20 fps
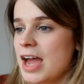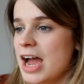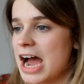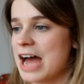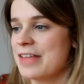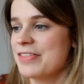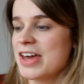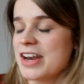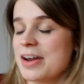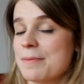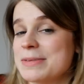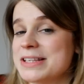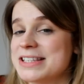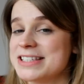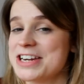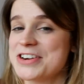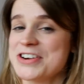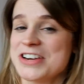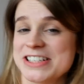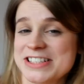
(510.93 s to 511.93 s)
And then a
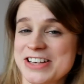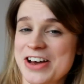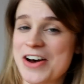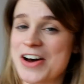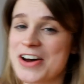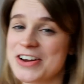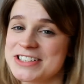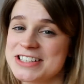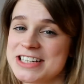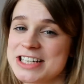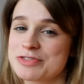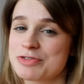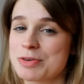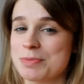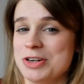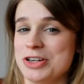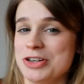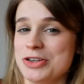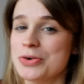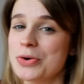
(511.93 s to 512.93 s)
mysterious artist
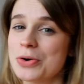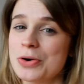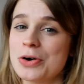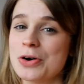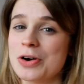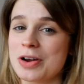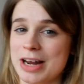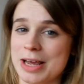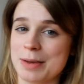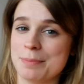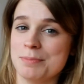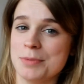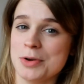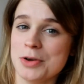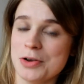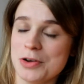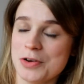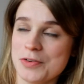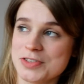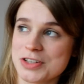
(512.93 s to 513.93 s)
from New York like
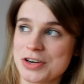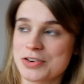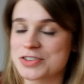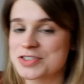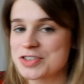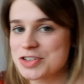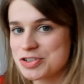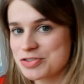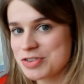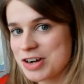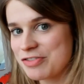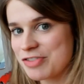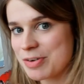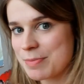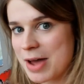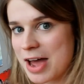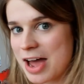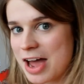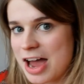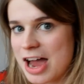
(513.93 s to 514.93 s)
moves across the street from
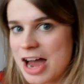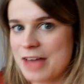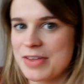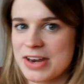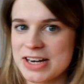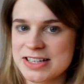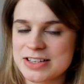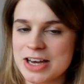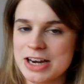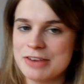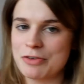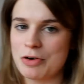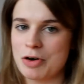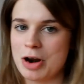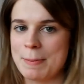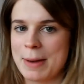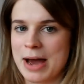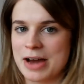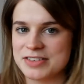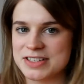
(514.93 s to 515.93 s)
her, and then it's kind of all
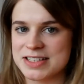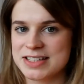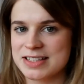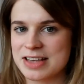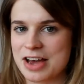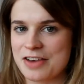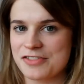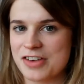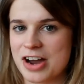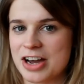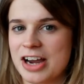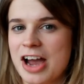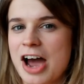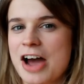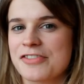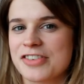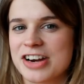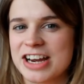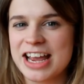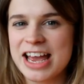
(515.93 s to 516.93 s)
about
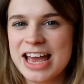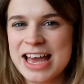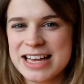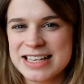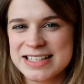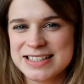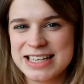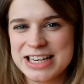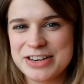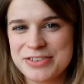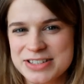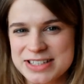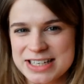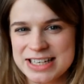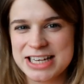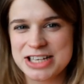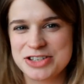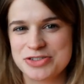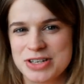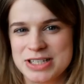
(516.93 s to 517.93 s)
uncovering secrets
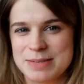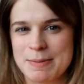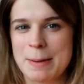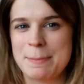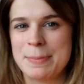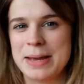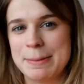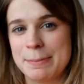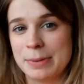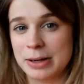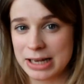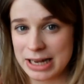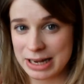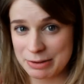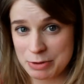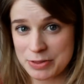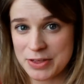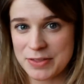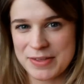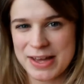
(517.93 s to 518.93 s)
and histories about people
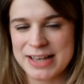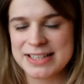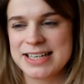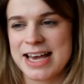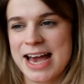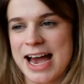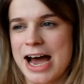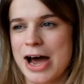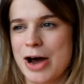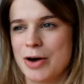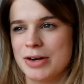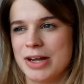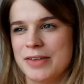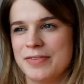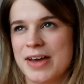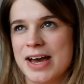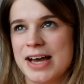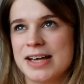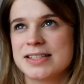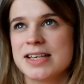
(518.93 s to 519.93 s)
within that town,
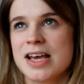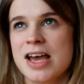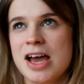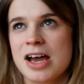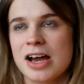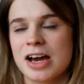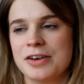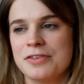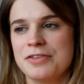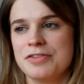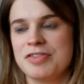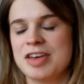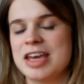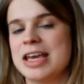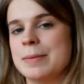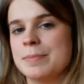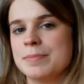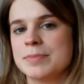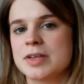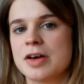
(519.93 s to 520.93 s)
and there's kind of
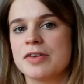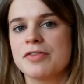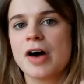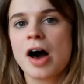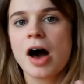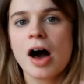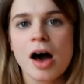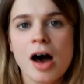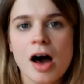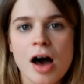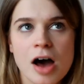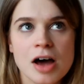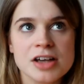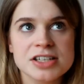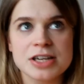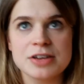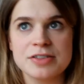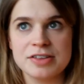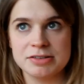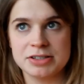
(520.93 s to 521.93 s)
themes of
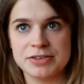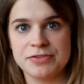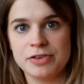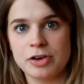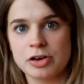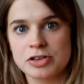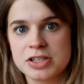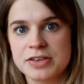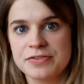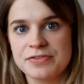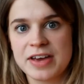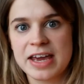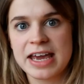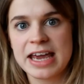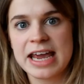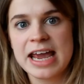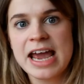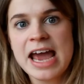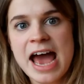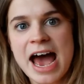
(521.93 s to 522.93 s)
art and themes of
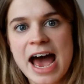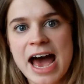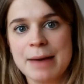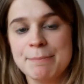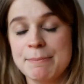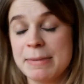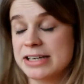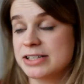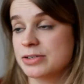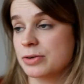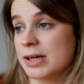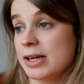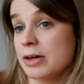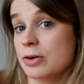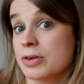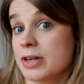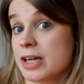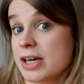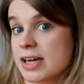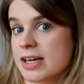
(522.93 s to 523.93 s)
philosophy and mental
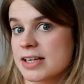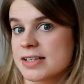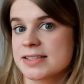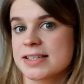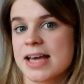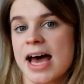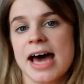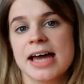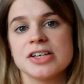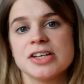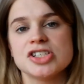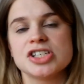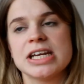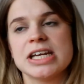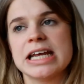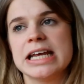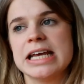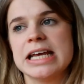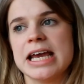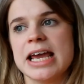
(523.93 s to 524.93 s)
illness, and
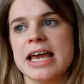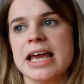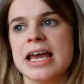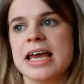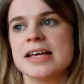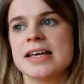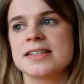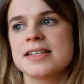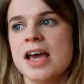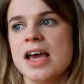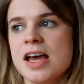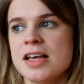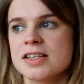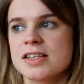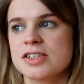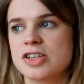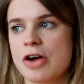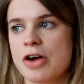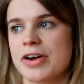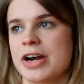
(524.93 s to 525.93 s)
she is
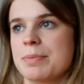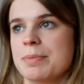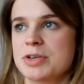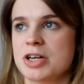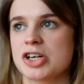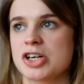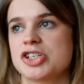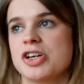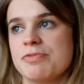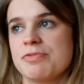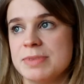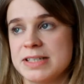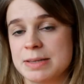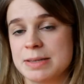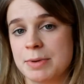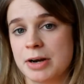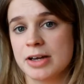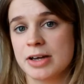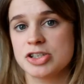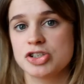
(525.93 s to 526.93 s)
starring in a production of
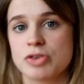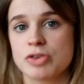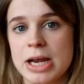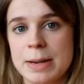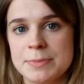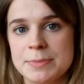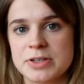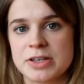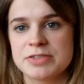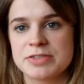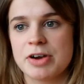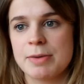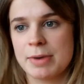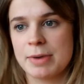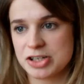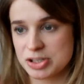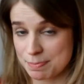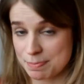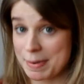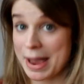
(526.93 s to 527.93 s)
Midsummer Night's Dream, so it's very
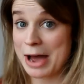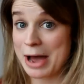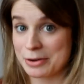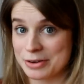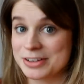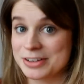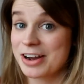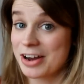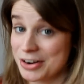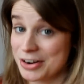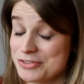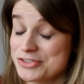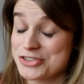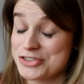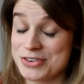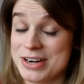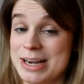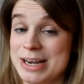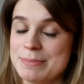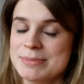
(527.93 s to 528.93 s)
much about kind of
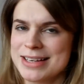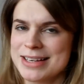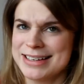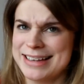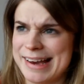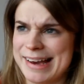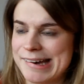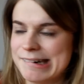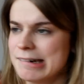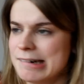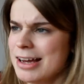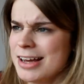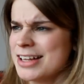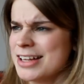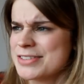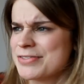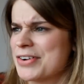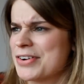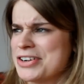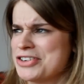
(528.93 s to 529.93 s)
dreams again.
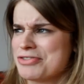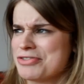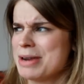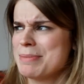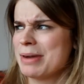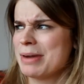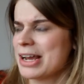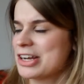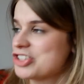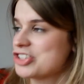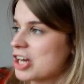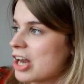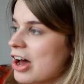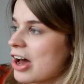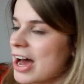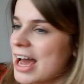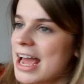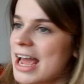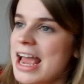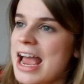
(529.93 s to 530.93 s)
It's very dreamlike
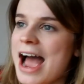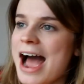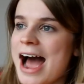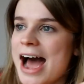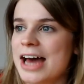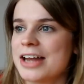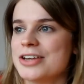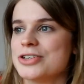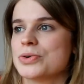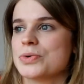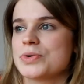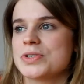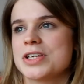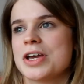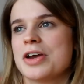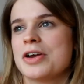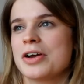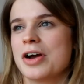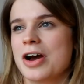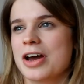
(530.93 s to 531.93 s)
July, and
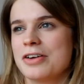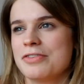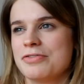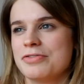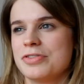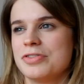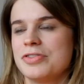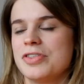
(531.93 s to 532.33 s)
also kind of